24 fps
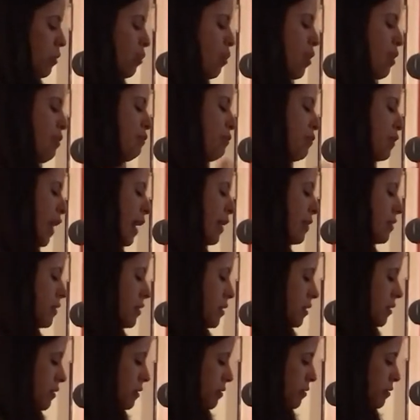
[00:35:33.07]

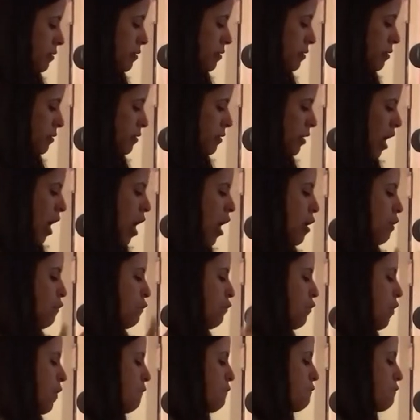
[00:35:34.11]
Reflecting.
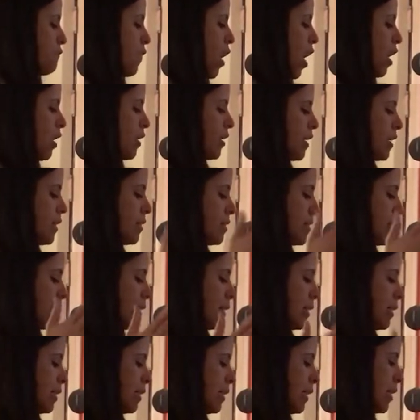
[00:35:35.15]
From foggy to
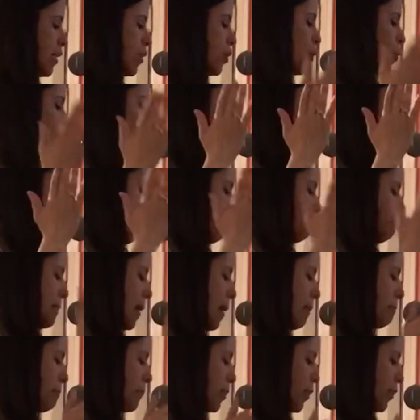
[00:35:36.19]
clear,
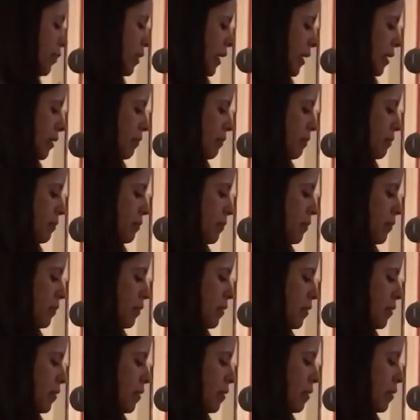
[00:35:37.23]
remembering.
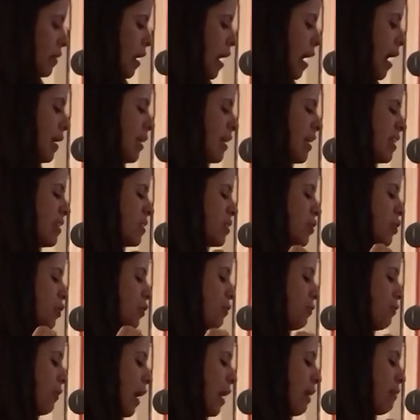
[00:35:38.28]
I can
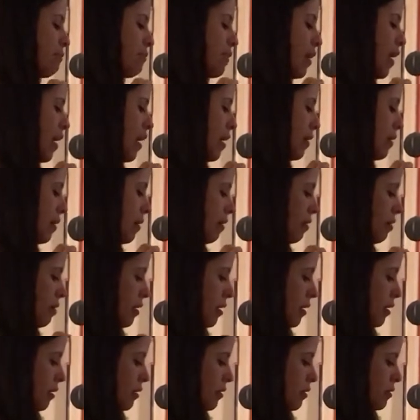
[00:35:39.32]
survive
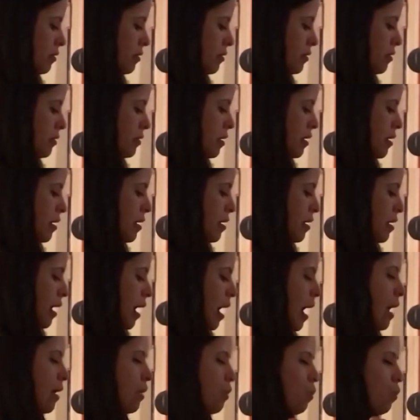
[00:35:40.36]
anything.
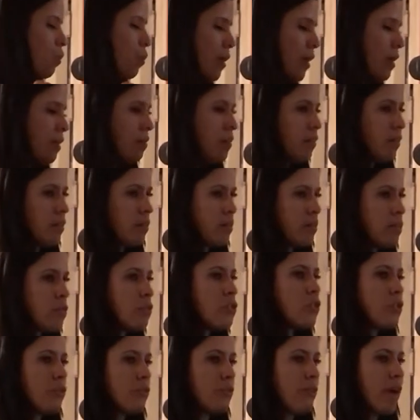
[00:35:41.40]
I will
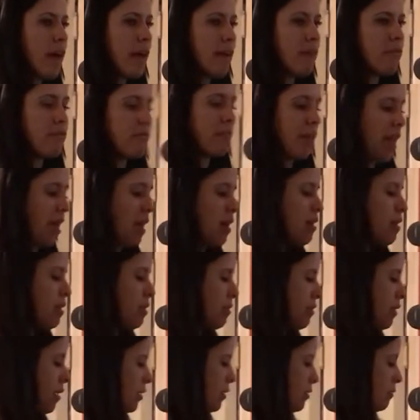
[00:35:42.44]
survive
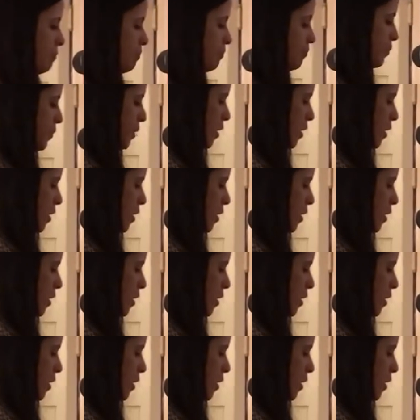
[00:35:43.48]
anything.